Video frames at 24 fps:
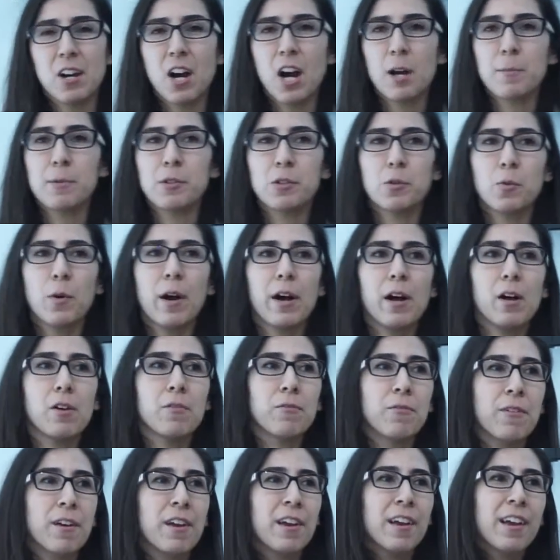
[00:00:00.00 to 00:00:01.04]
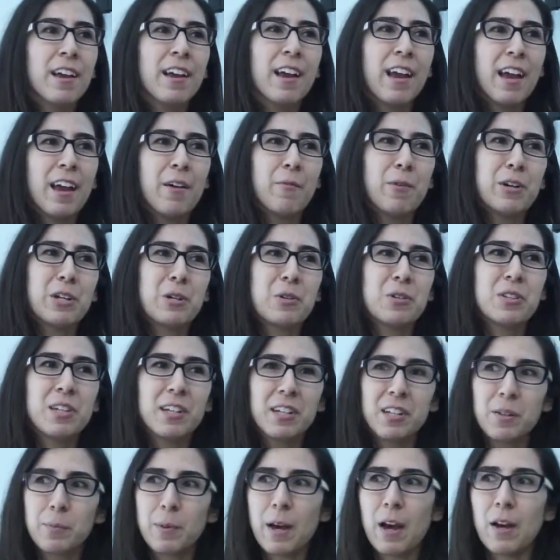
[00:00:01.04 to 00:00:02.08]
in carbon-12, and when you
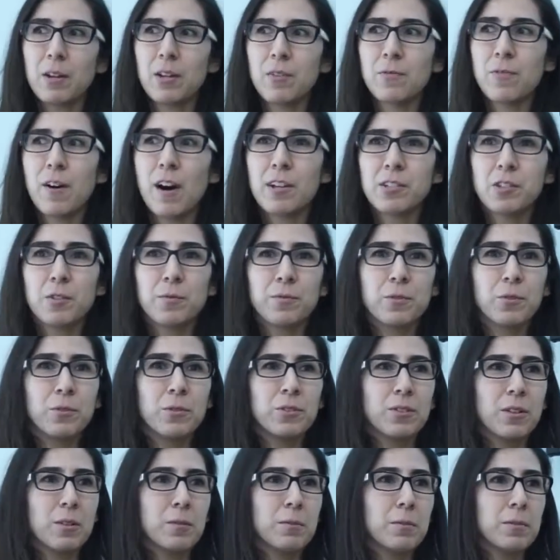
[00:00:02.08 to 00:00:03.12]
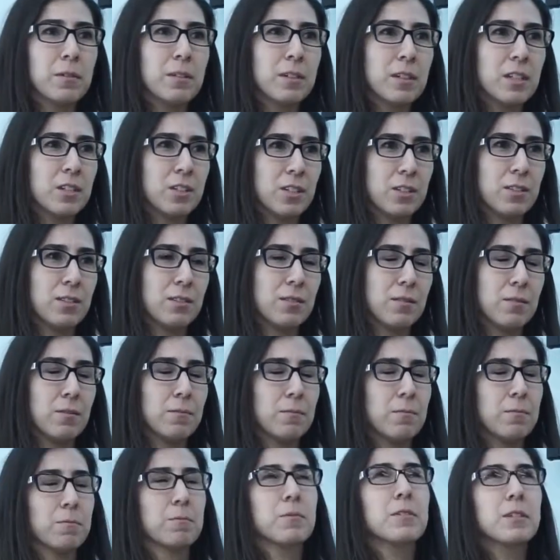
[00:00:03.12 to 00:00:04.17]
think about it, fossil fuels are really just
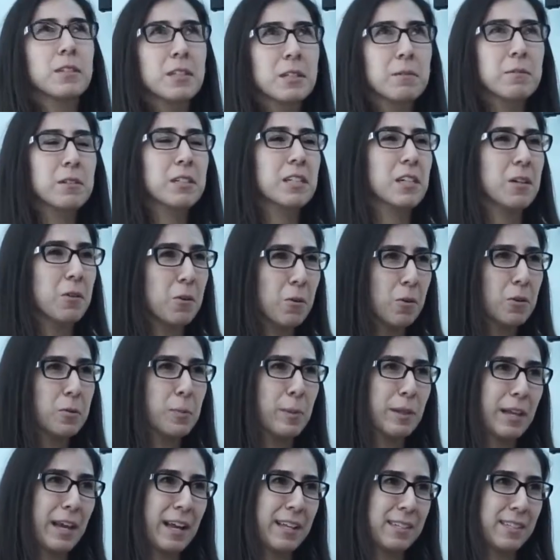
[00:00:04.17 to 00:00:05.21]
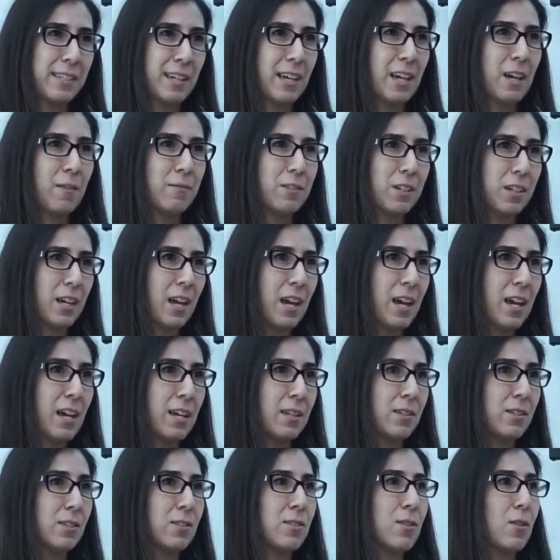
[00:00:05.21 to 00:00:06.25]
really old plants that have
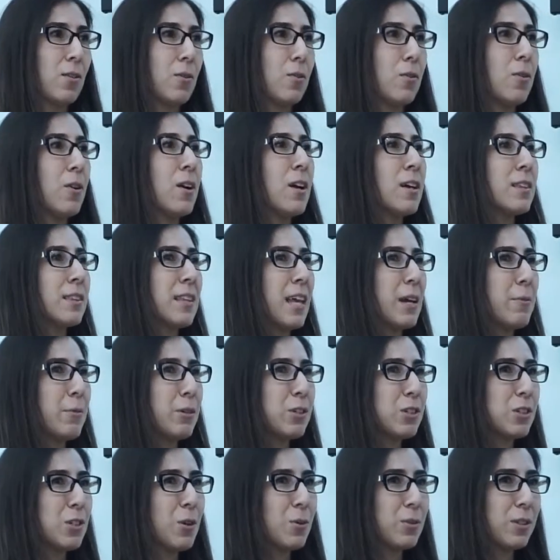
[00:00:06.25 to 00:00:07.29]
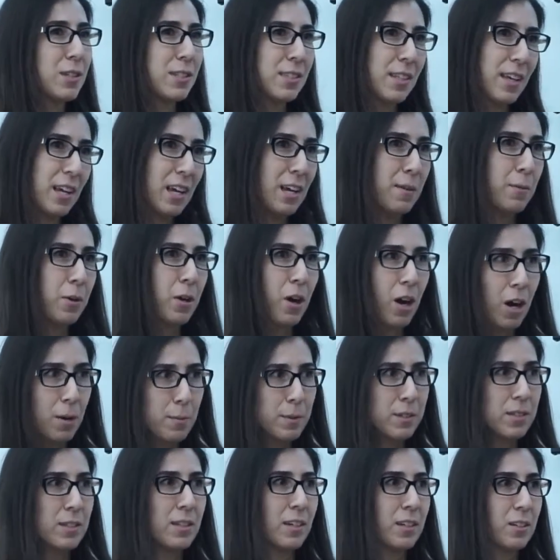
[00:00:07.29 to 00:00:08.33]
decayed, so they would show the same
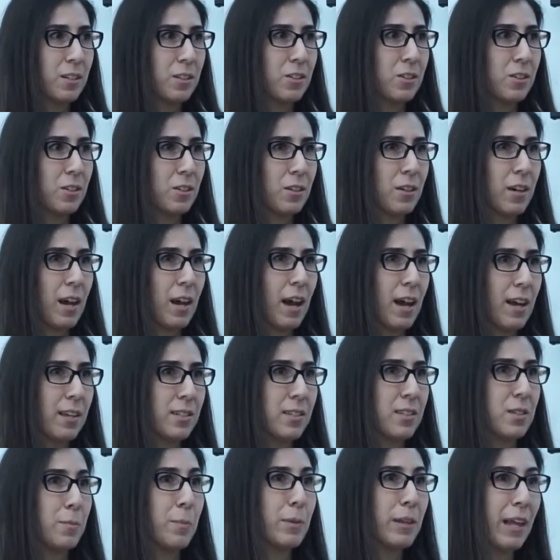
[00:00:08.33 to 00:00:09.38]
carbon signature as the